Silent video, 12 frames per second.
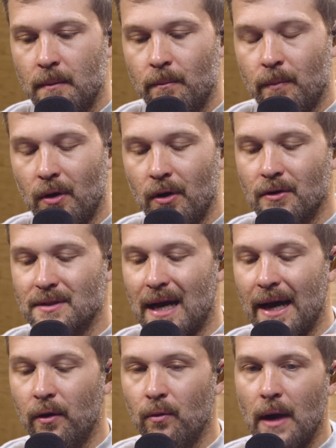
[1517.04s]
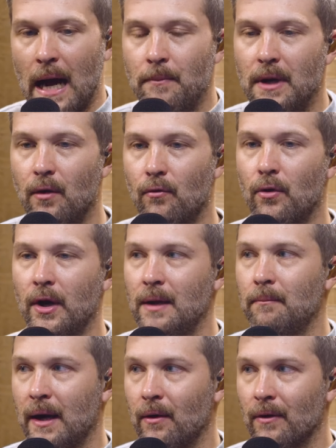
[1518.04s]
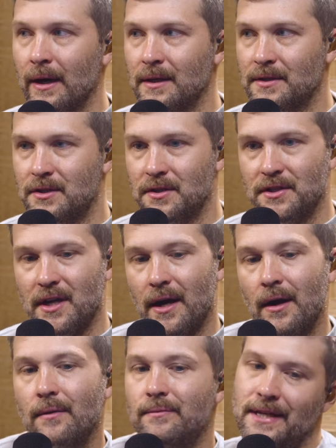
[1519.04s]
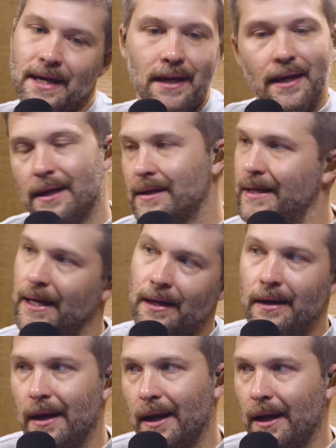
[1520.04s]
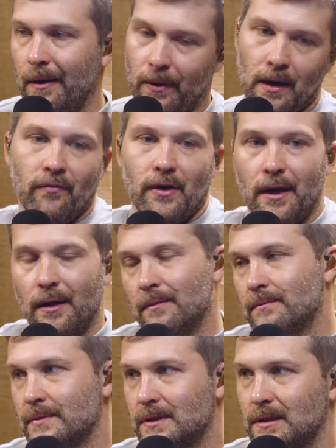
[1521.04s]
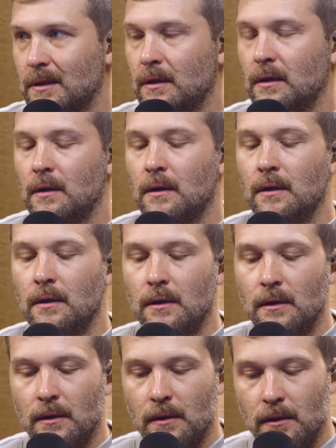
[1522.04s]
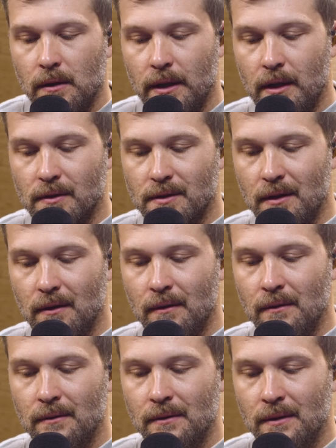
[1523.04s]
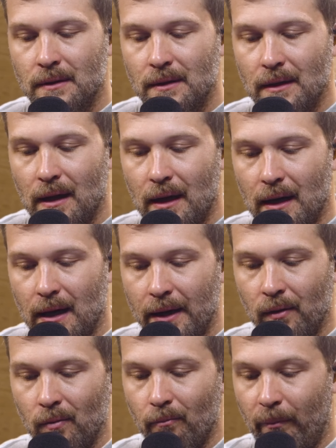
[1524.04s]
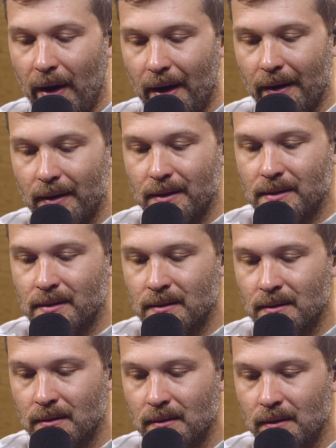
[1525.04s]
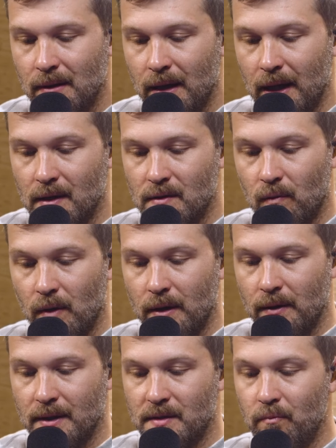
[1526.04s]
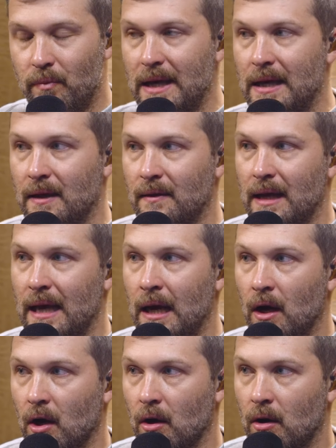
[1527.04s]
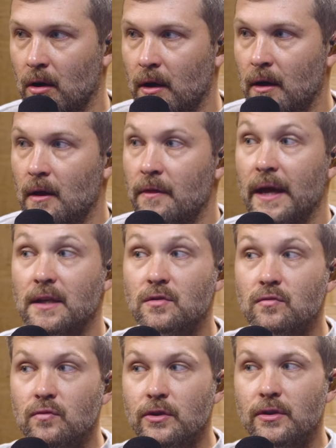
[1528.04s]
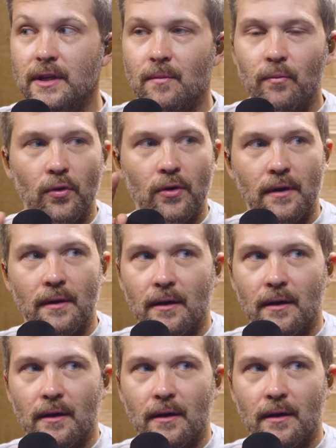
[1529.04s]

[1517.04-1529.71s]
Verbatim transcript: Paul goes, I don't, I'm not running my race, just kind of taking it day to day, whatever comes. He goes, No, I don't box as one that's beating the air. Mm-hmm. That's really important. Wow.